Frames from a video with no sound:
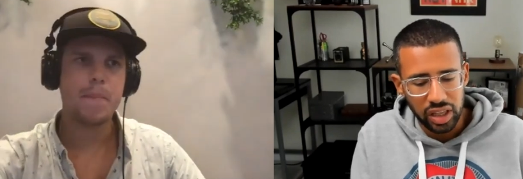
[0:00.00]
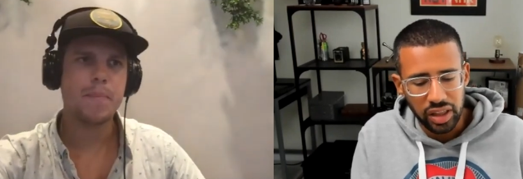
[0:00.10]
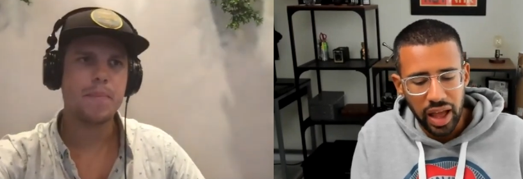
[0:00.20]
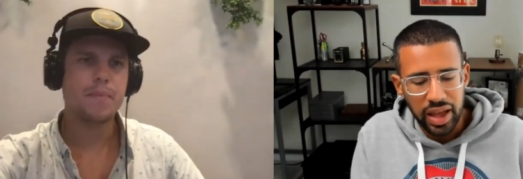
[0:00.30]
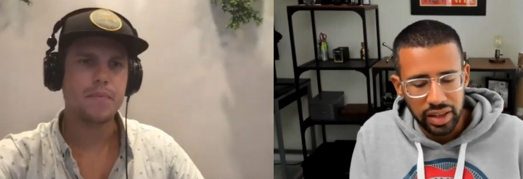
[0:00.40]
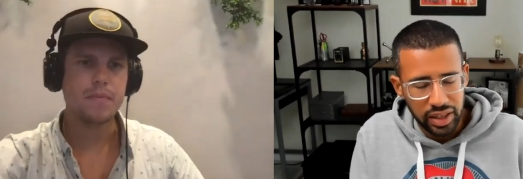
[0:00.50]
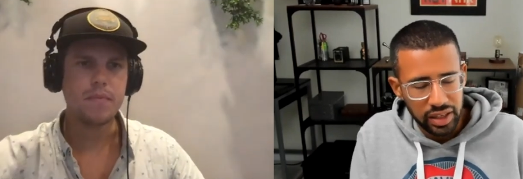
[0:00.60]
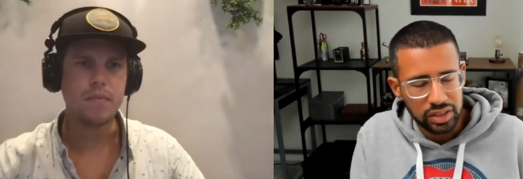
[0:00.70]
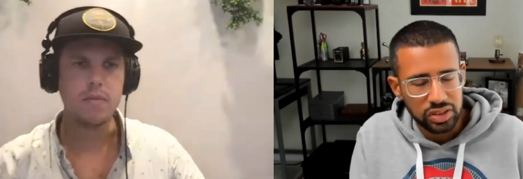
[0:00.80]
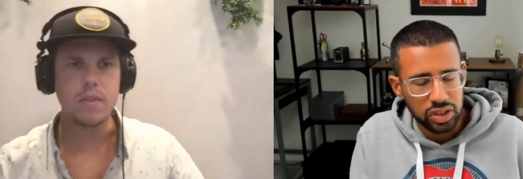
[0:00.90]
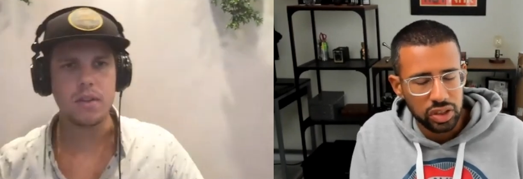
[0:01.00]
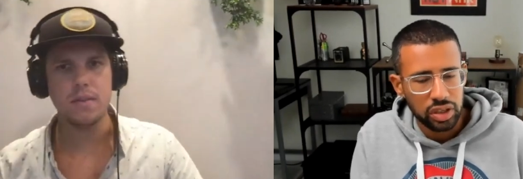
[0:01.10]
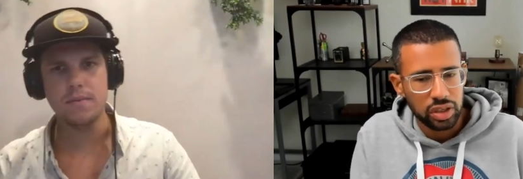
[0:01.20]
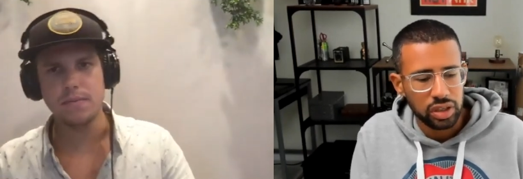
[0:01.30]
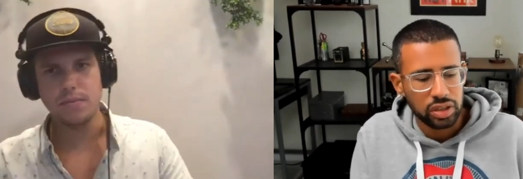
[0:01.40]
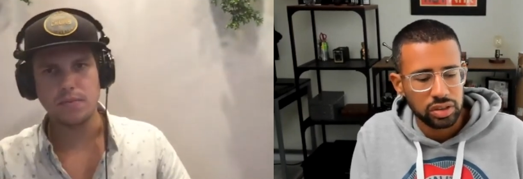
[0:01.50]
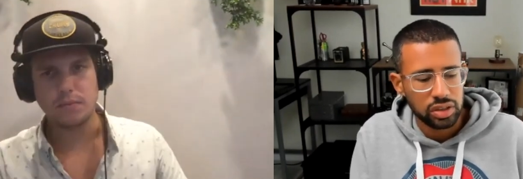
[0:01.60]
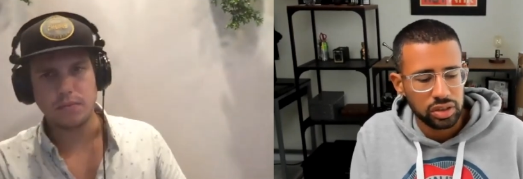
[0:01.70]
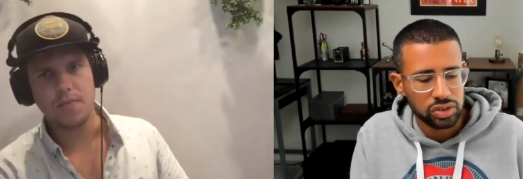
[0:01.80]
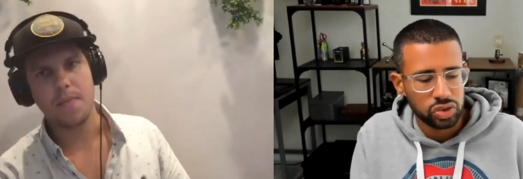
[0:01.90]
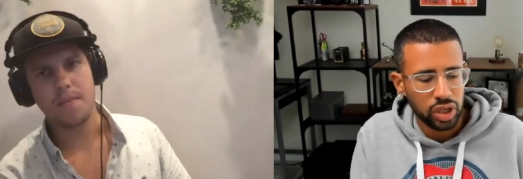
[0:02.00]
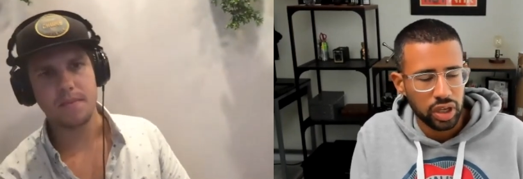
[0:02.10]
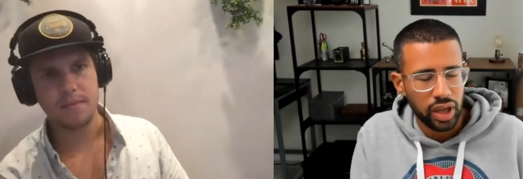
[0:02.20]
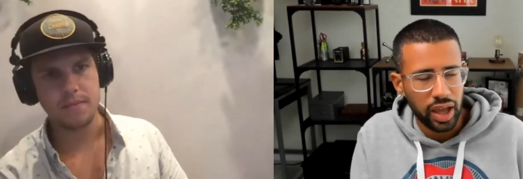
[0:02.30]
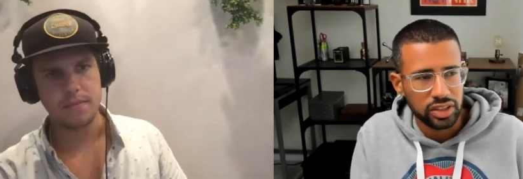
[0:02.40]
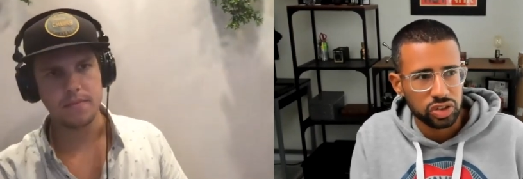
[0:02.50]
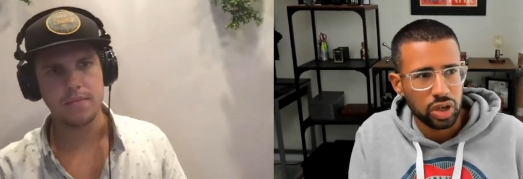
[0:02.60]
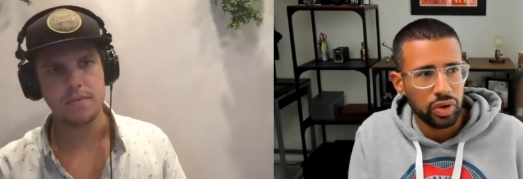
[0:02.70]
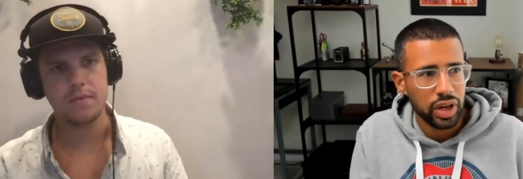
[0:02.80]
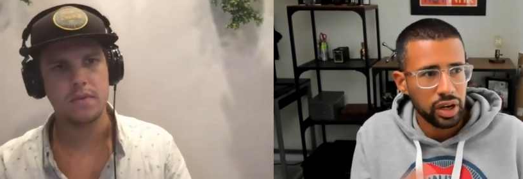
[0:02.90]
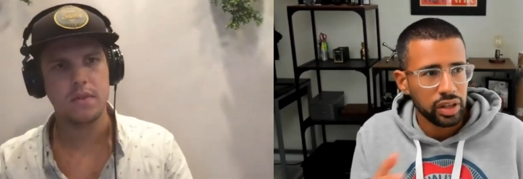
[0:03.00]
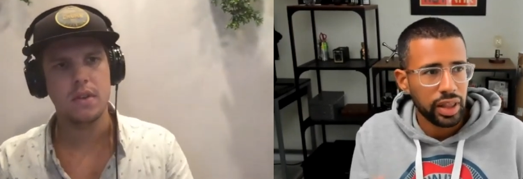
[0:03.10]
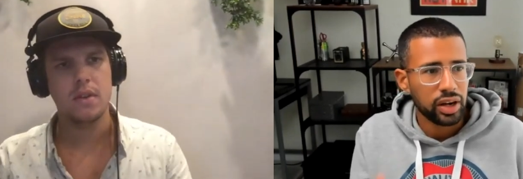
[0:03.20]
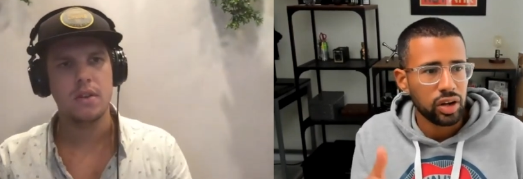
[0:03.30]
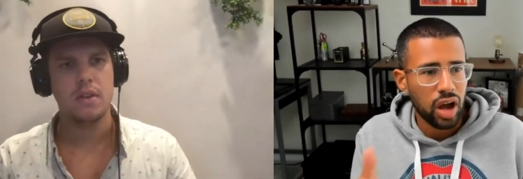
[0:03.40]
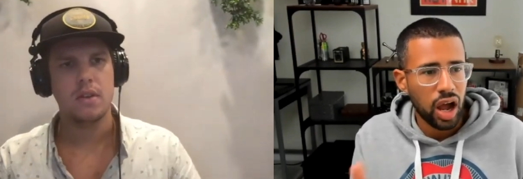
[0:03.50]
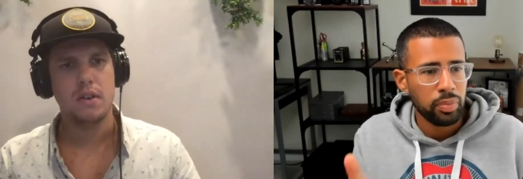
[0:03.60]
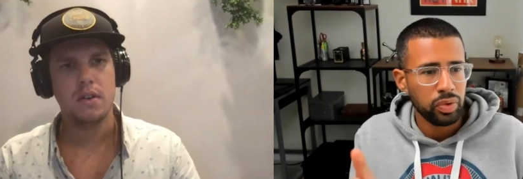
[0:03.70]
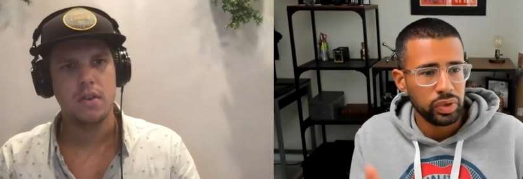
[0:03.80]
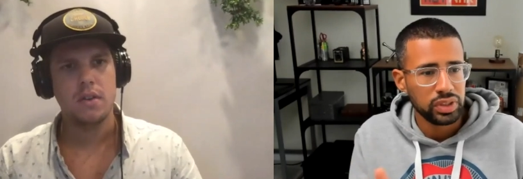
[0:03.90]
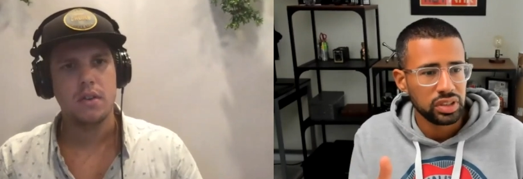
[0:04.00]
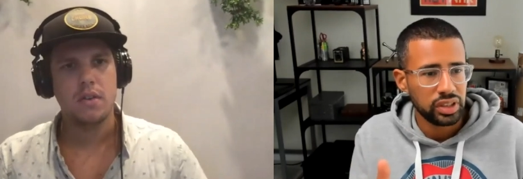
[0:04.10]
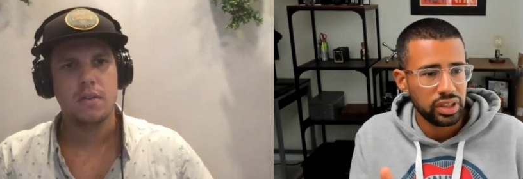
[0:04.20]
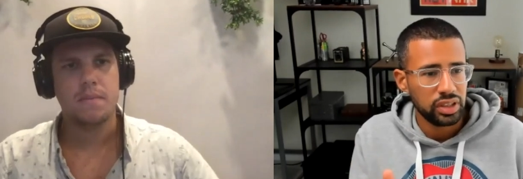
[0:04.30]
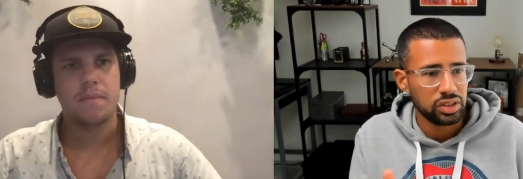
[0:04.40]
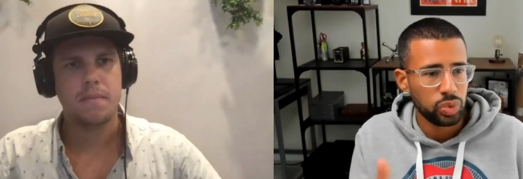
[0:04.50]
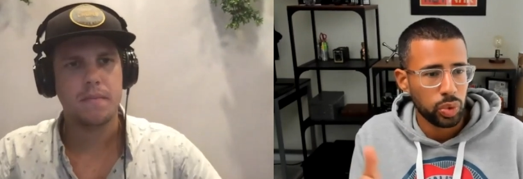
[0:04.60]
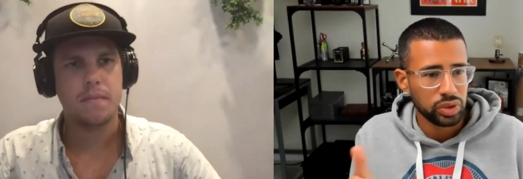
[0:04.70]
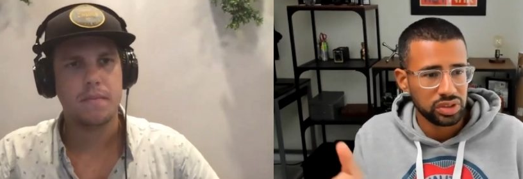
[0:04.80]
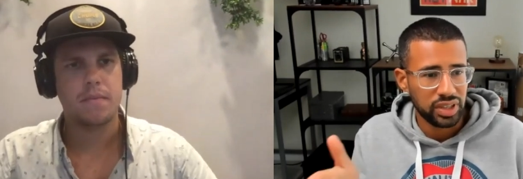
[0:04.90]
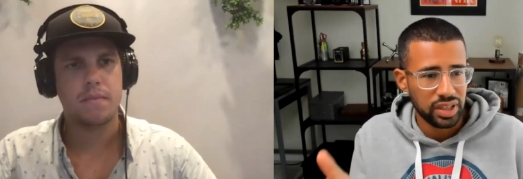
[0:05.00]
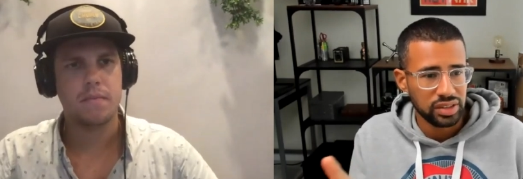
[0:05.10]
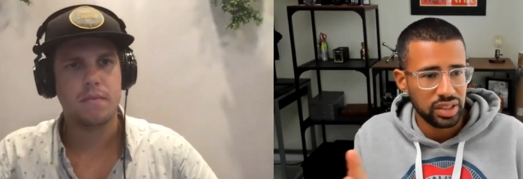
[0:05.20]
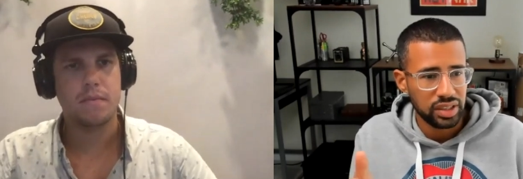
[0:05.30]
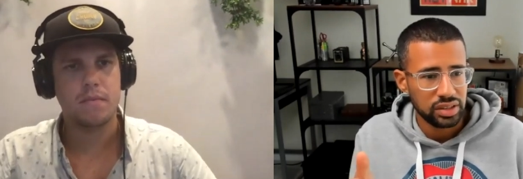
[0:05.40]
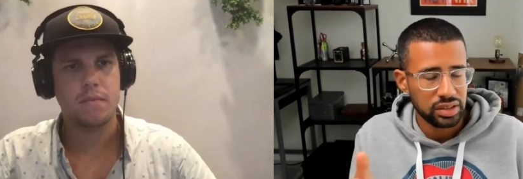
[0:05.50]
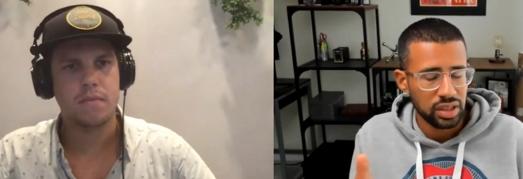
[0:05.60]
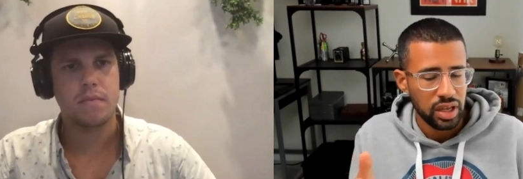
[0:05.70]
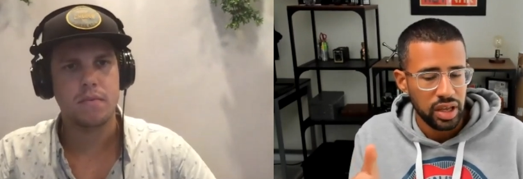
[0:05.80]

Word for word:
Speaker 1: a lot easier it's like I started writing a lot of copy recently towards dentists,